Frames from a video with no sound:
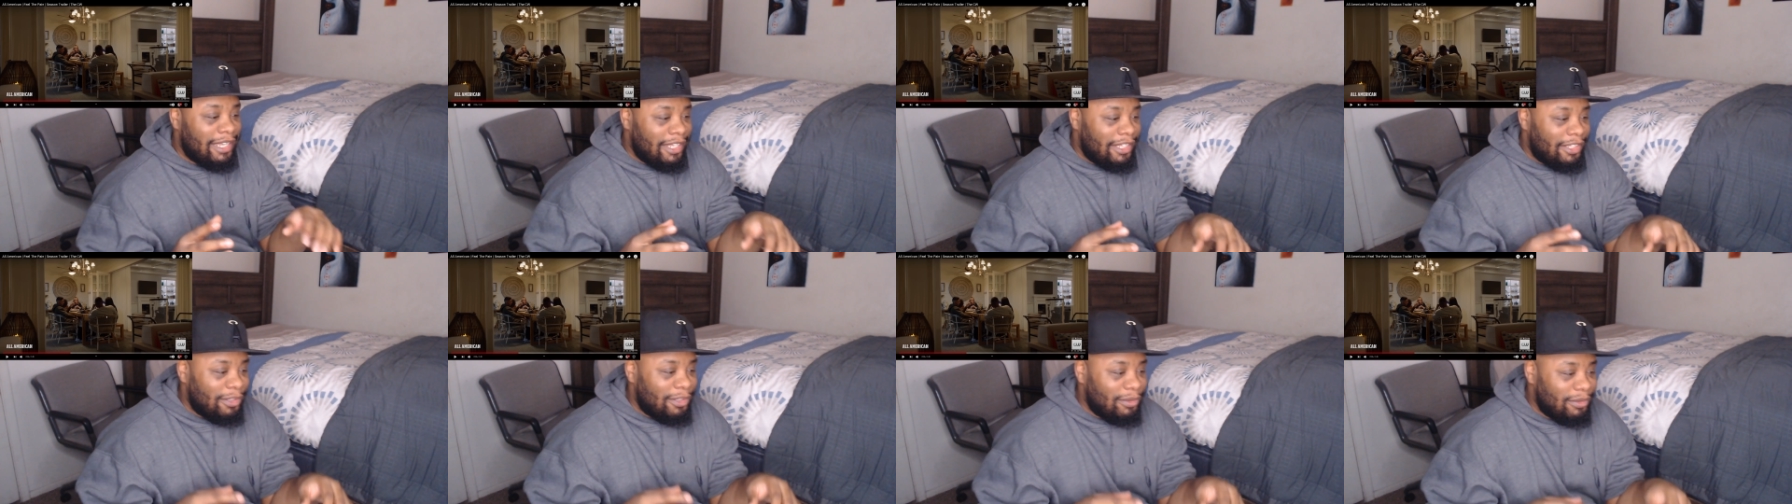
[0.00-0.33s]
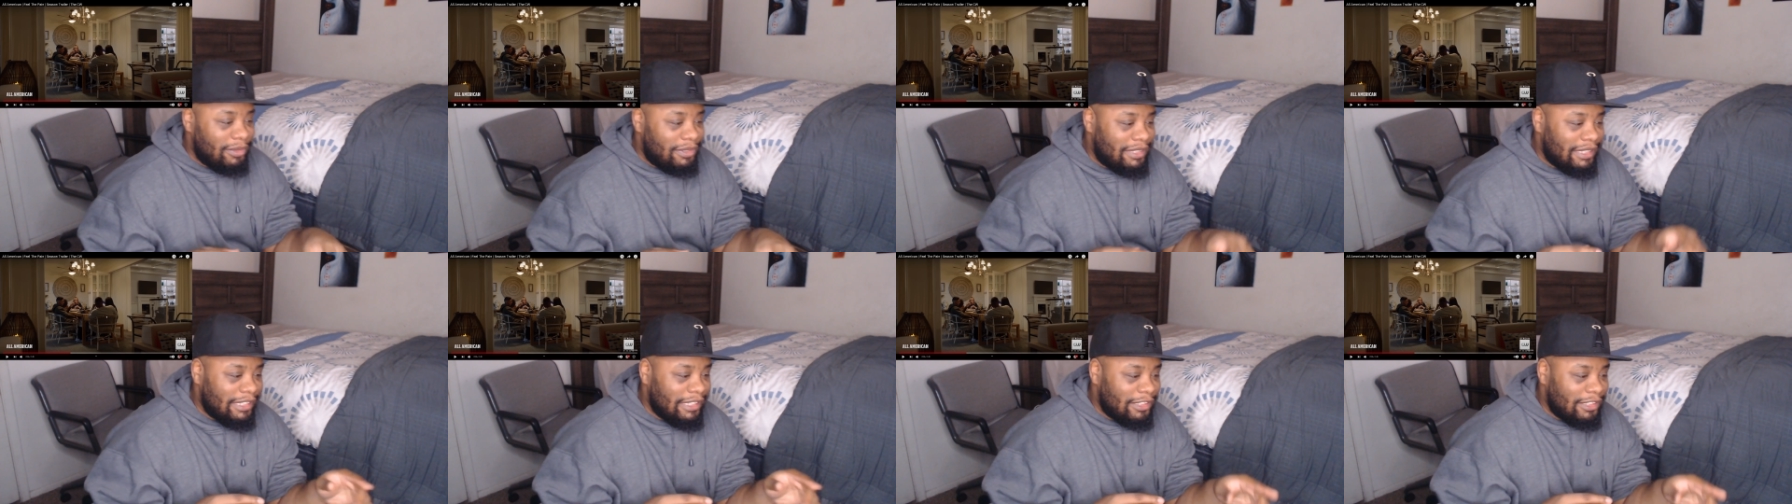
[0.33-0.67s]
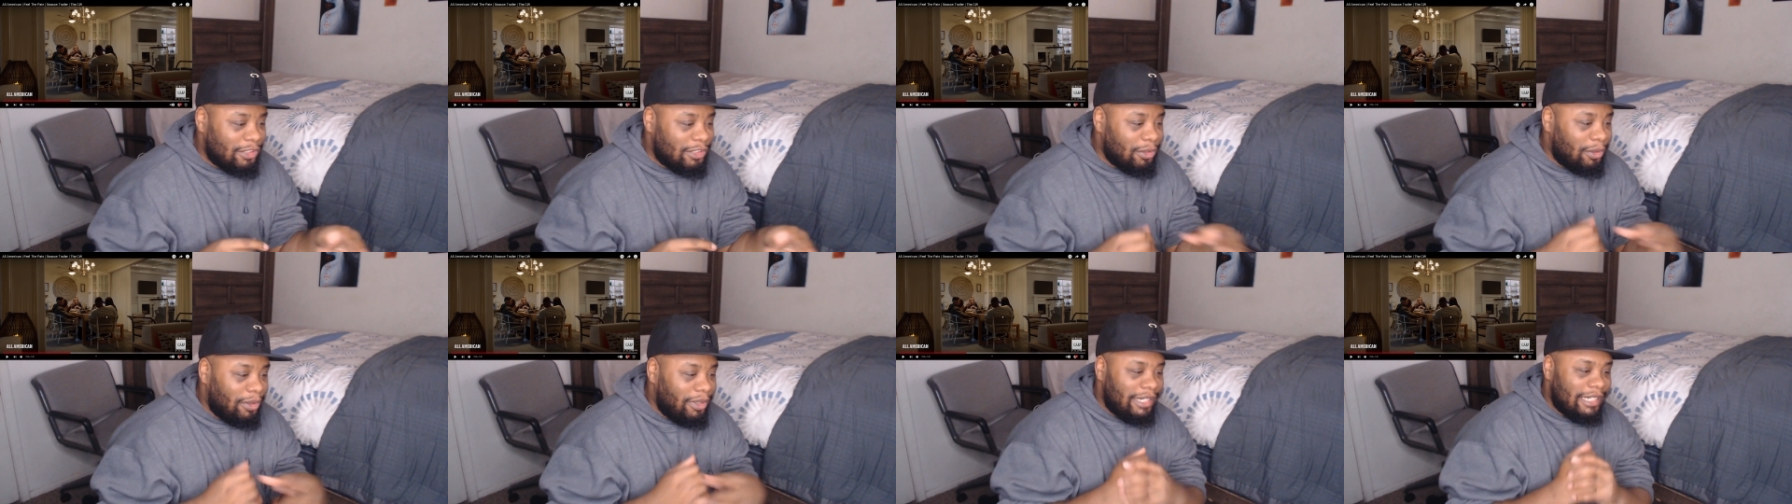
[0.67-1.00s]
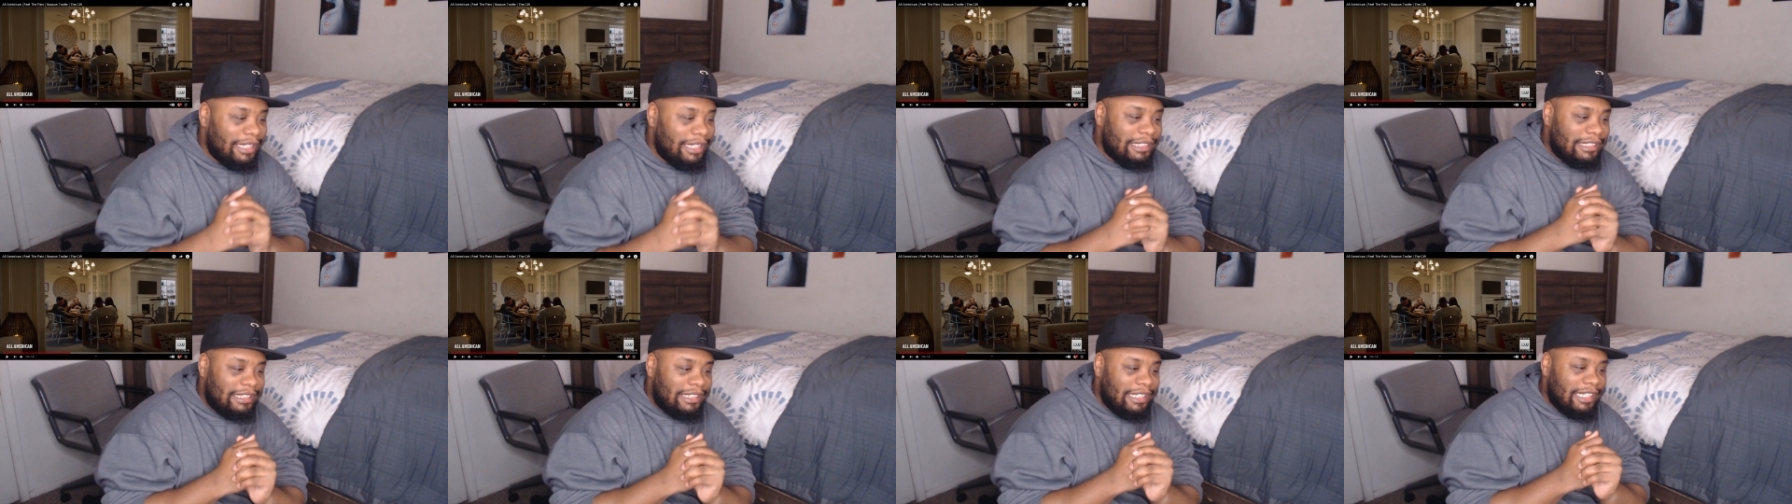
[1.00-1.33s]
You see
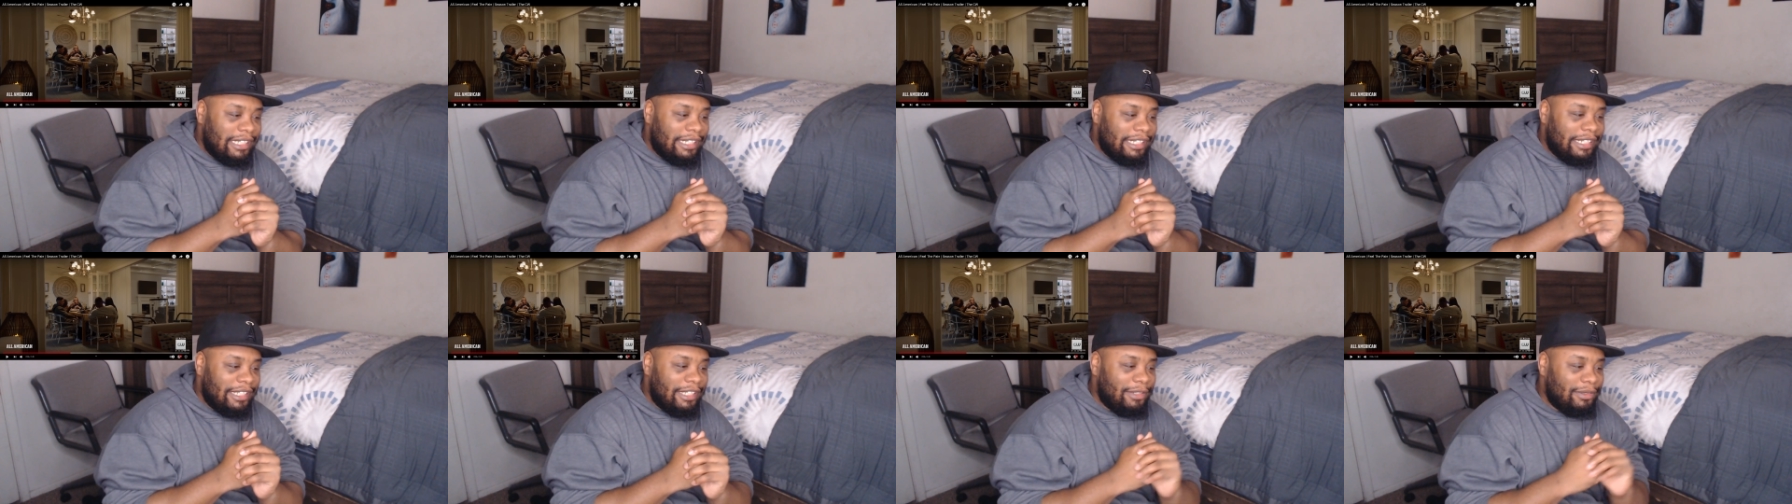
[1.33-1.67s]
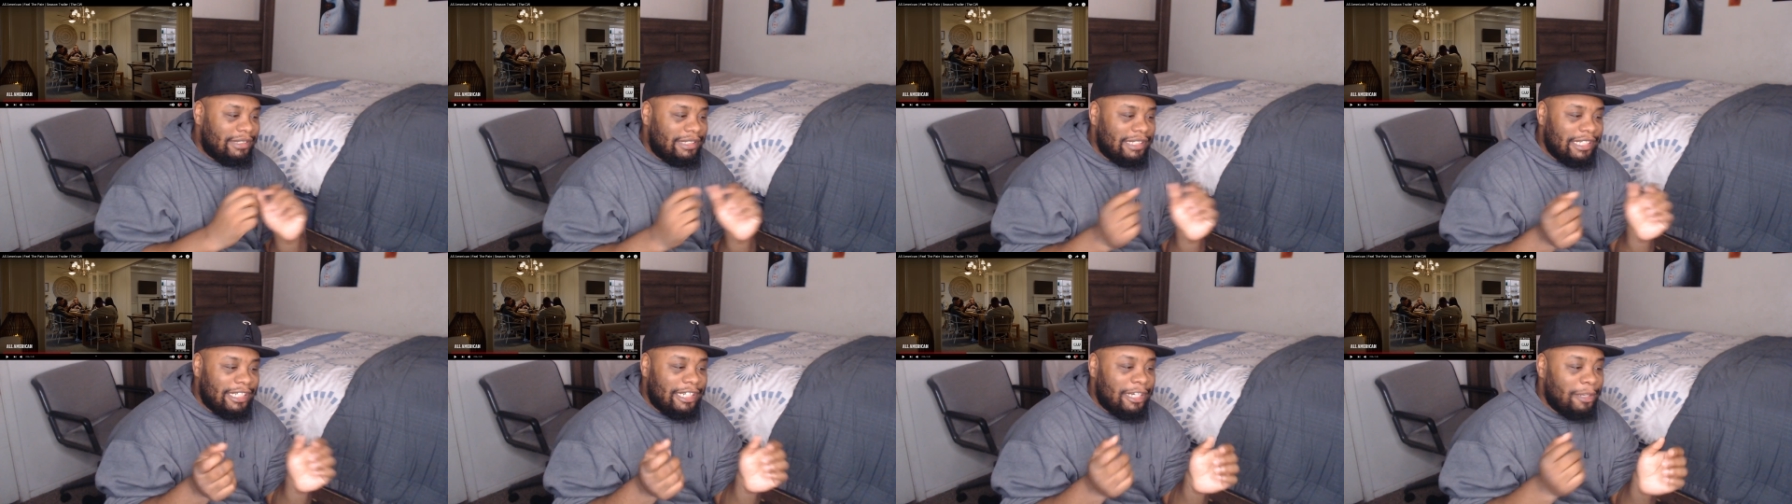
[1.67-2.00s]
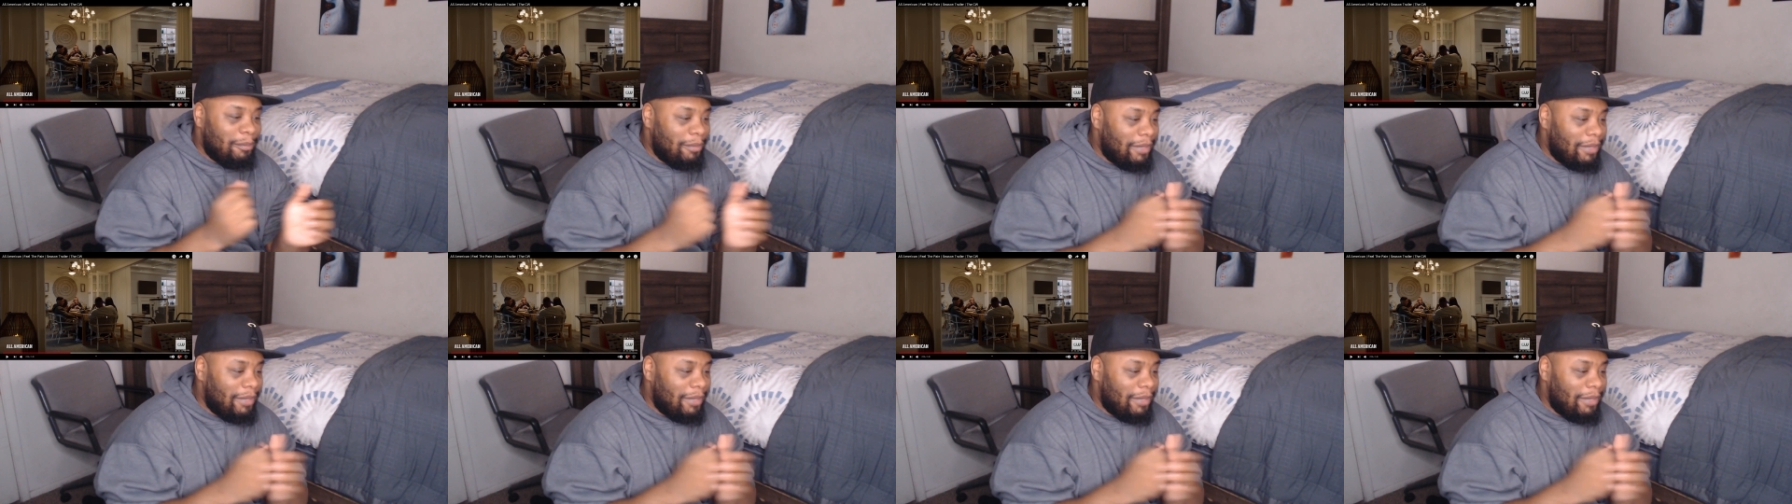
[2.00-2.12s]
Jordan chilling. You see them